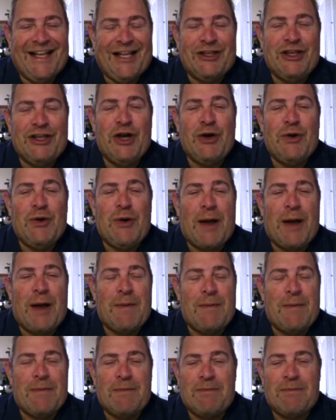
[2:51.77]

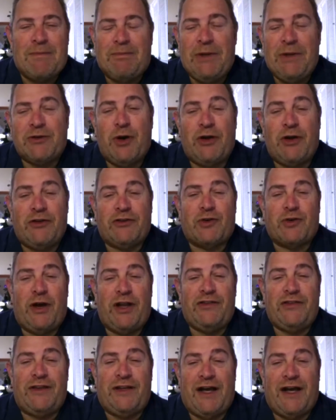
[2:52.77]
Bitcoin's
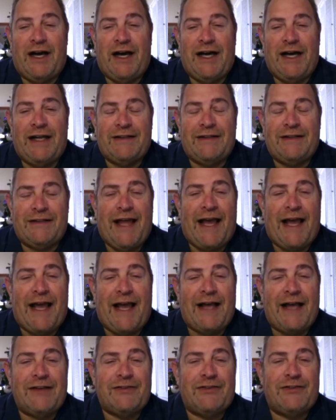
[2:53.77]
crazy. On
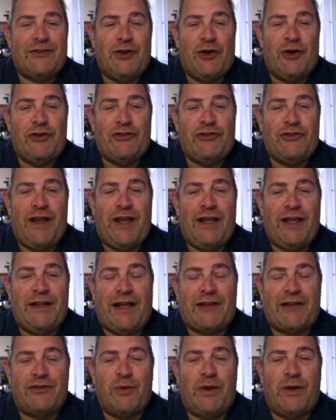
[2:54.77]
last Wednesday
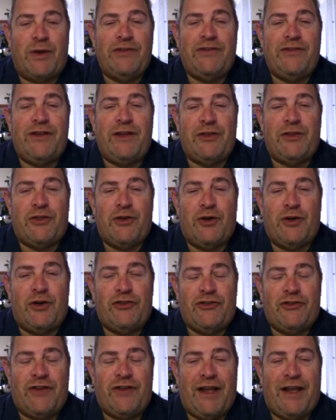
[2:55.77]
and
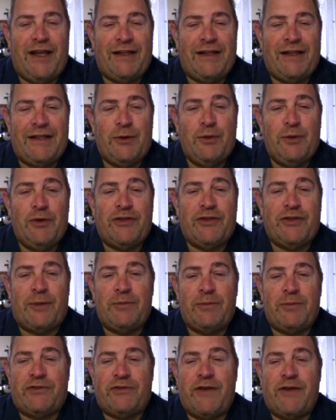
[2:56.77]
Thursday, it was up
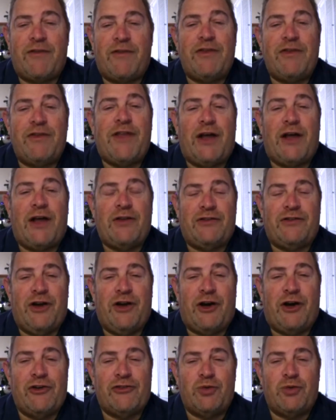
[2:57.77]
$7,000
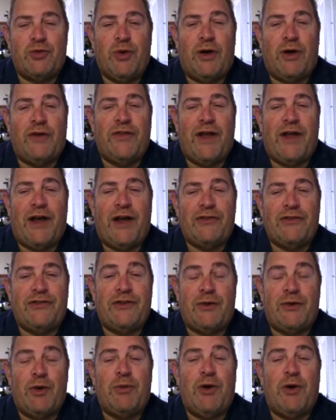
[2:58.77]
from $12,000 at
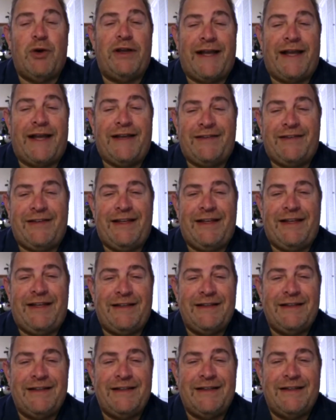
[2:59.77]

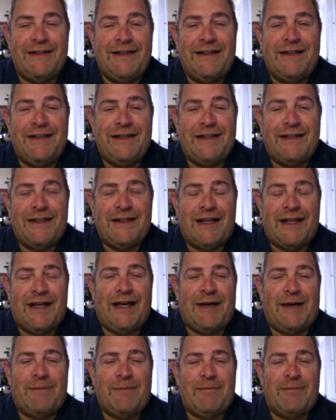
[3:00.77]

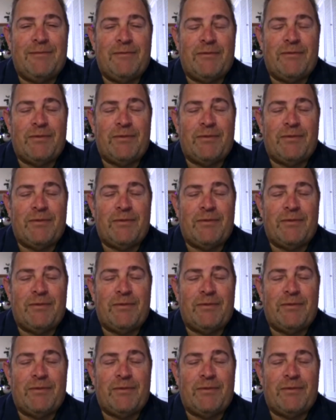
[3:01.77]
1.19.